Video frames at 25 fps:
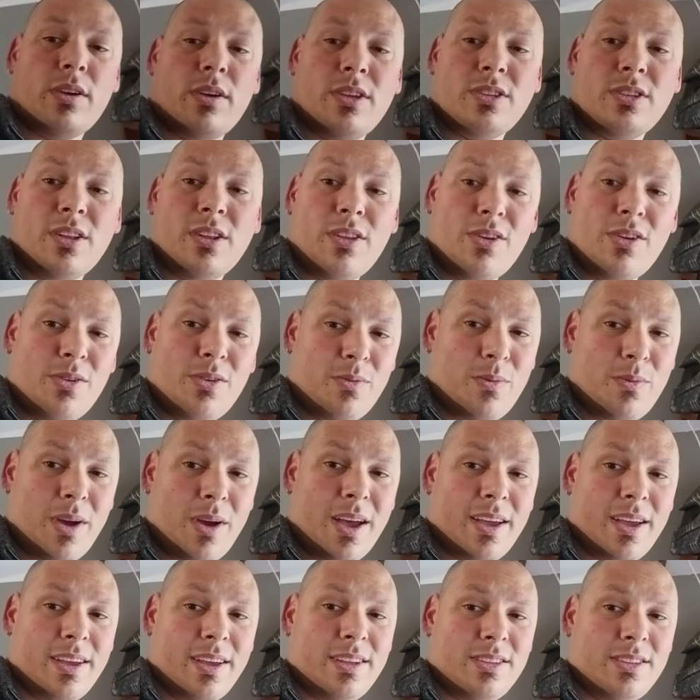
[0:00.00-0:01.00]
is a long
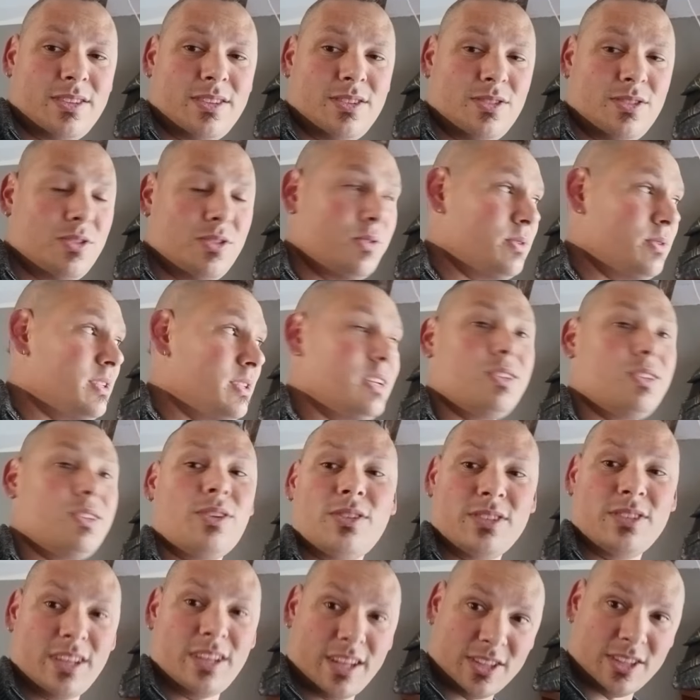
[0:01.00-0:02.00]
way to do a ding
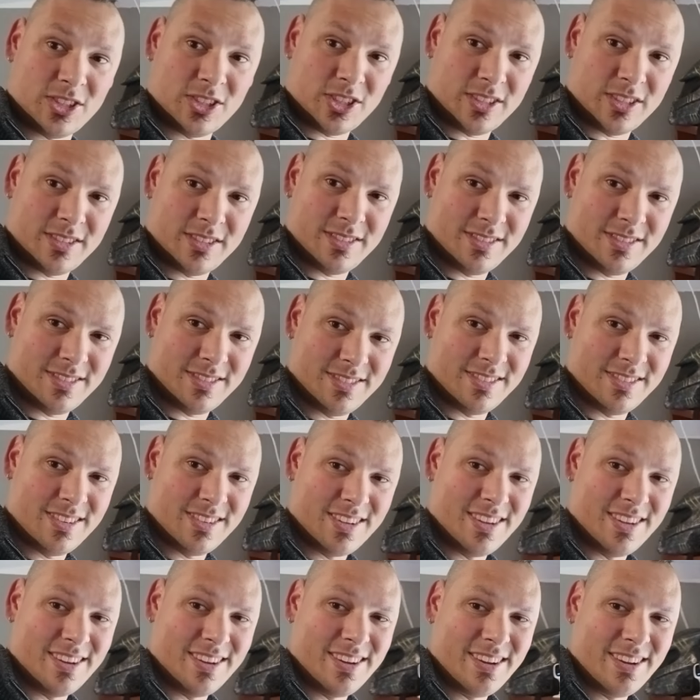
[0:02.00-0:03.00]
dong ditch.
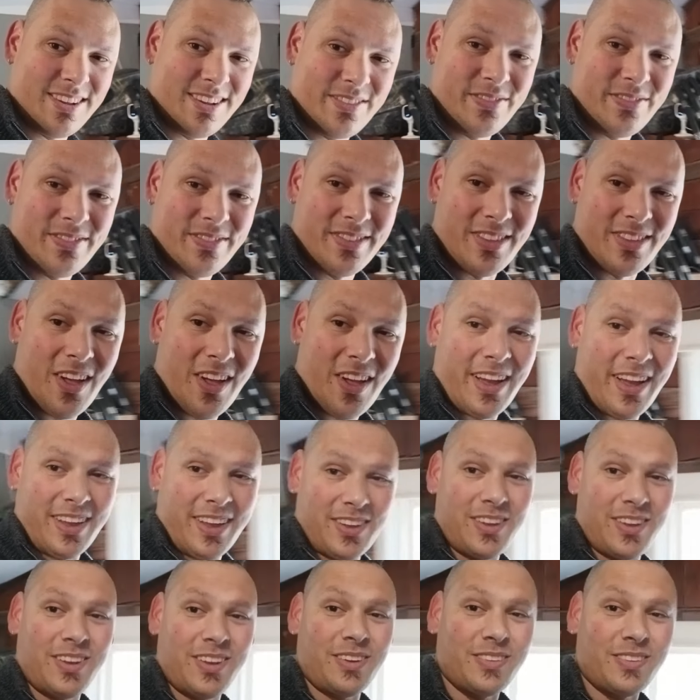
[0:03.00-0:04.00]
Like,
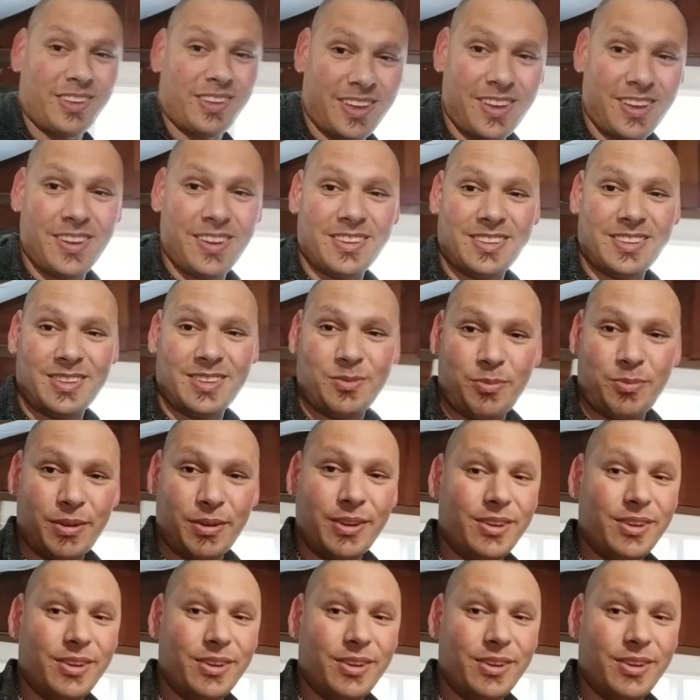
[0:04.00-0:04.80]
you can get a pretty